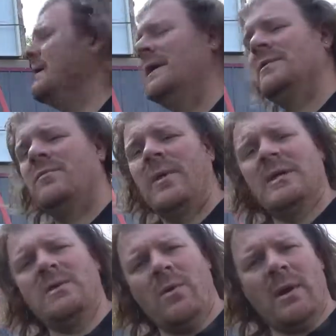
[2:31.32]
has
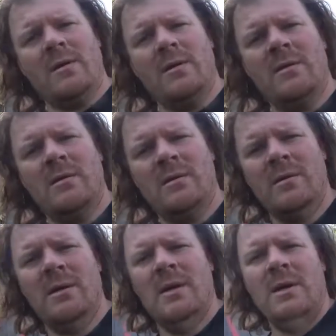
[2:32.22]
remained square.
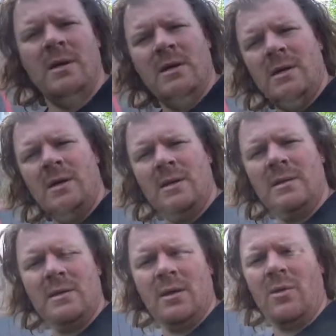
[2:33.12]

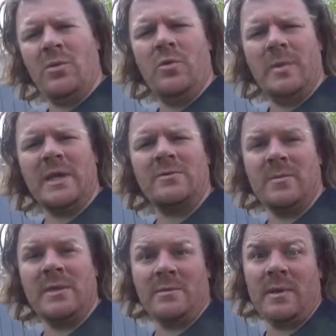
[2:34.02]
The whole opening has
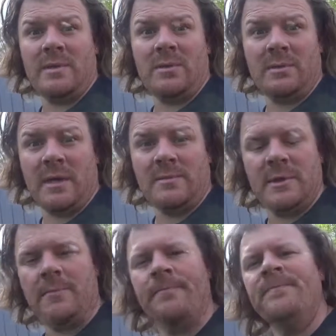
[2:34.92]
remained square this whole time.
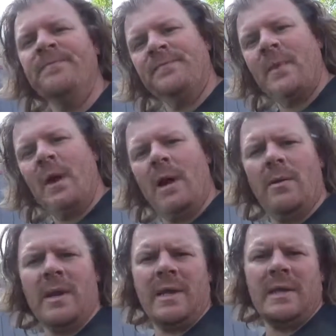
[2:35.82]
So what
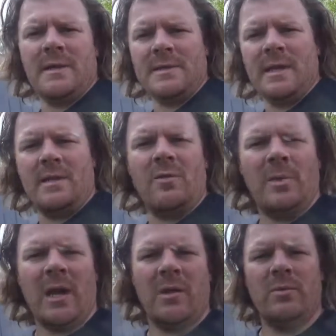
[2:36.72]
I got now is I got a little
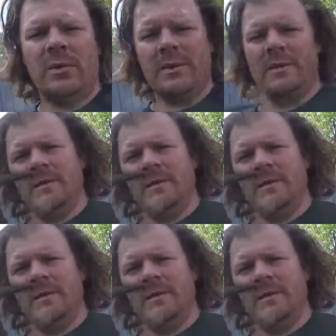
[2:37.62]
block of wood and